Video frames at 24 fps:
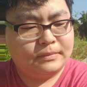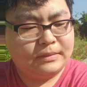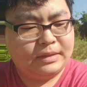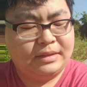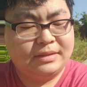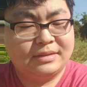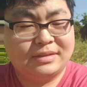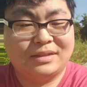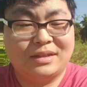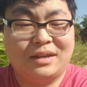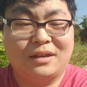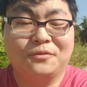
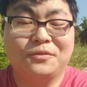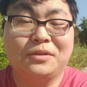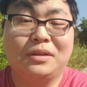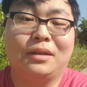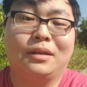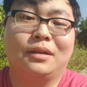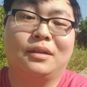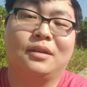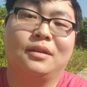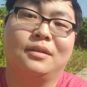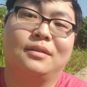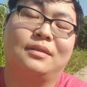is not really
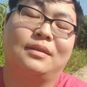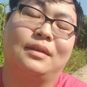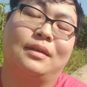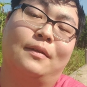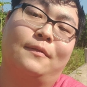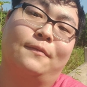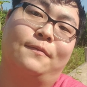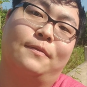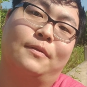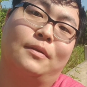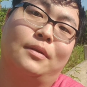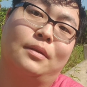a good
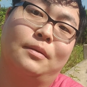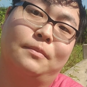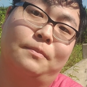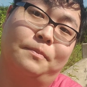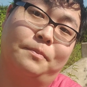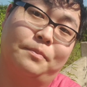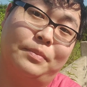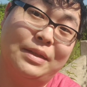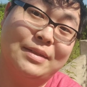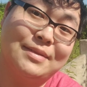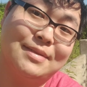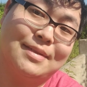thing for the
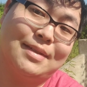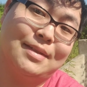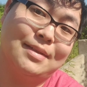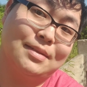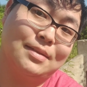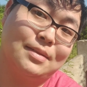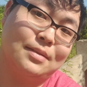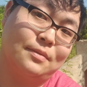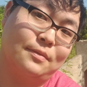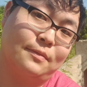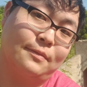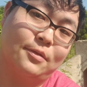
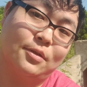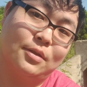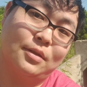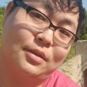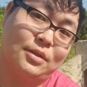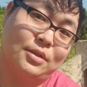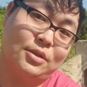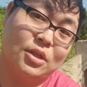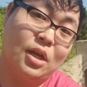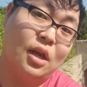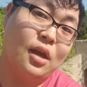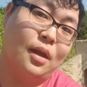business, for the
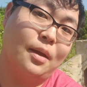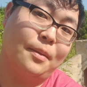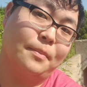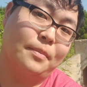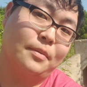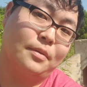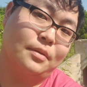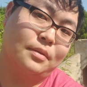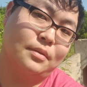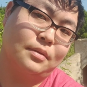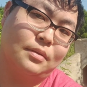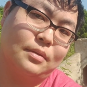
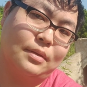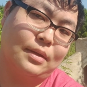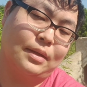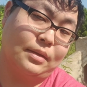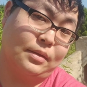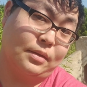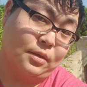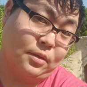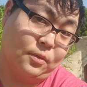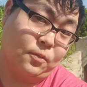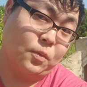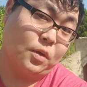job
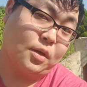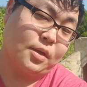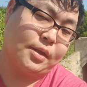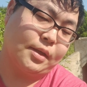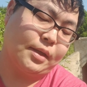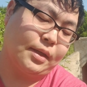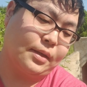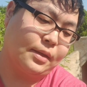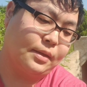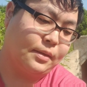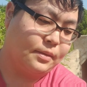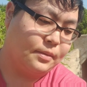that they're
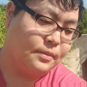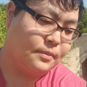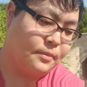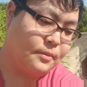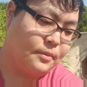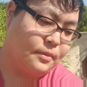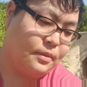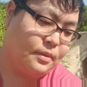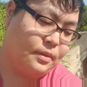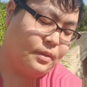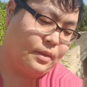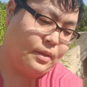working in,
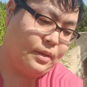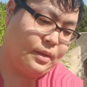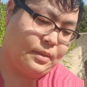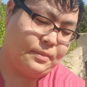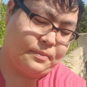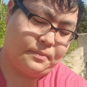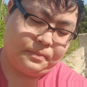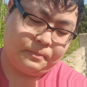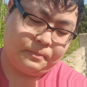right?